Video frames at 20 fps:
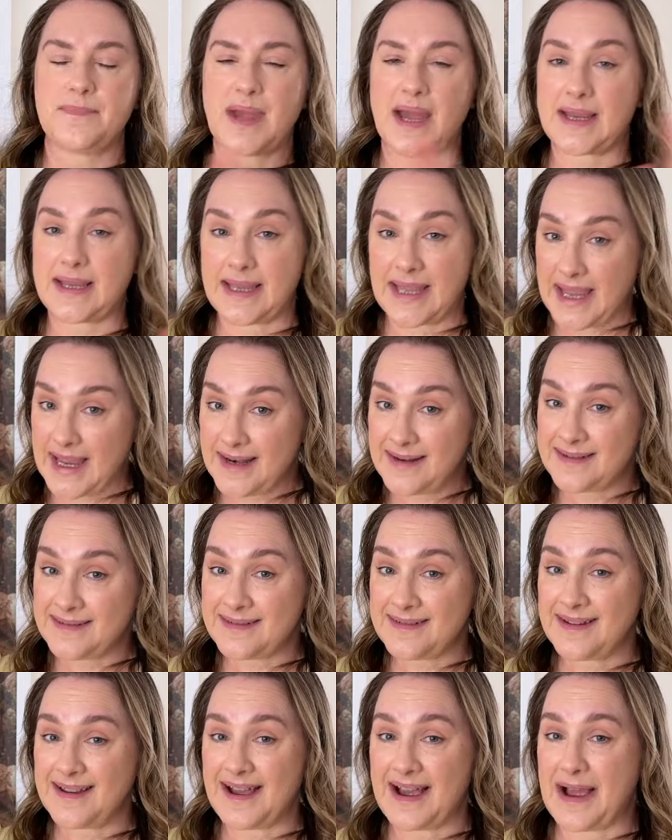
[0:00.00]

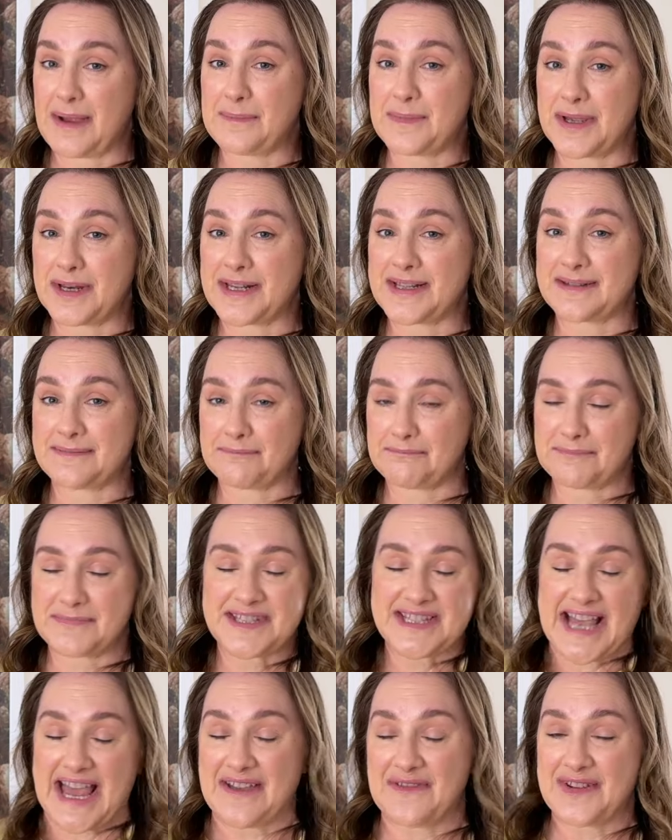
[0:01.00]
Again, I'm
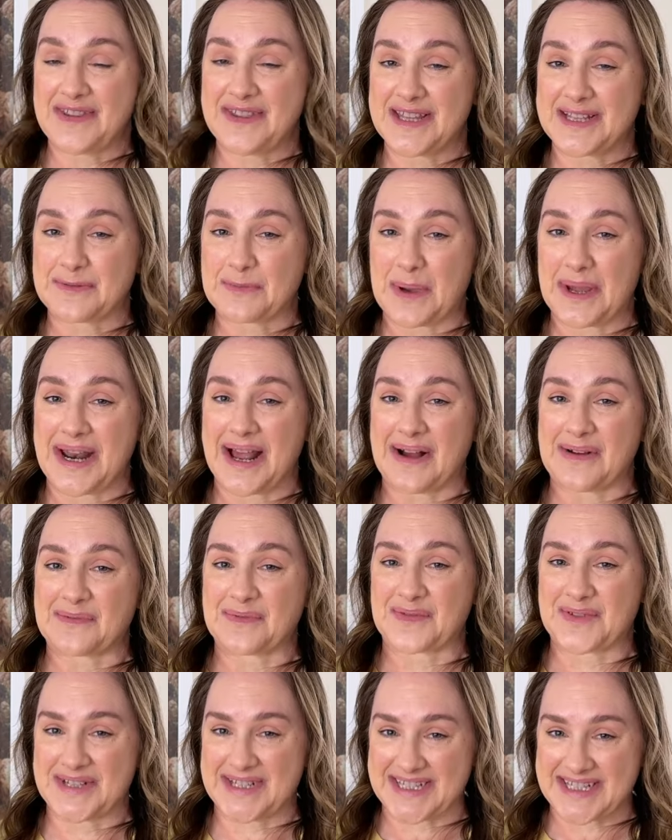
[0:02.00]
saving this one up
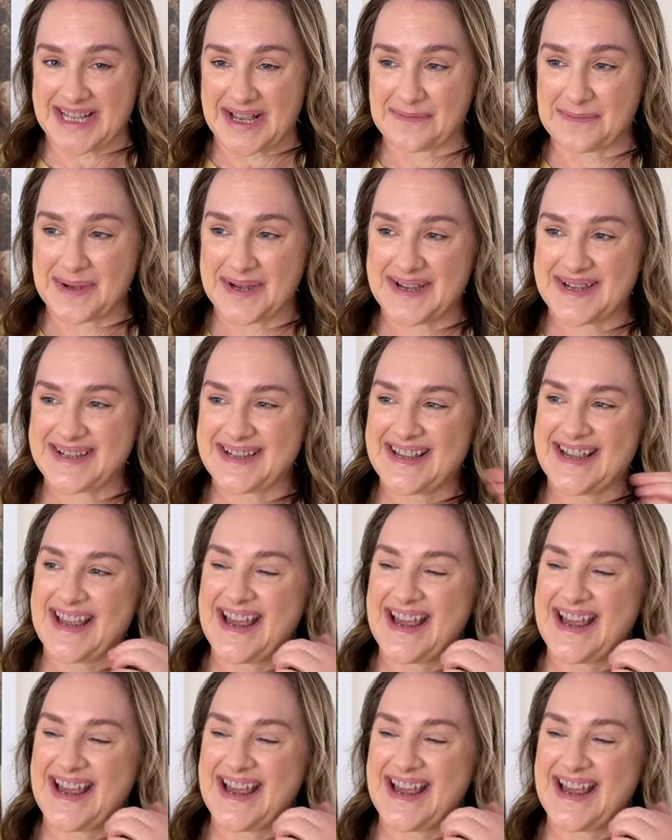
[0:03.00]
for summer.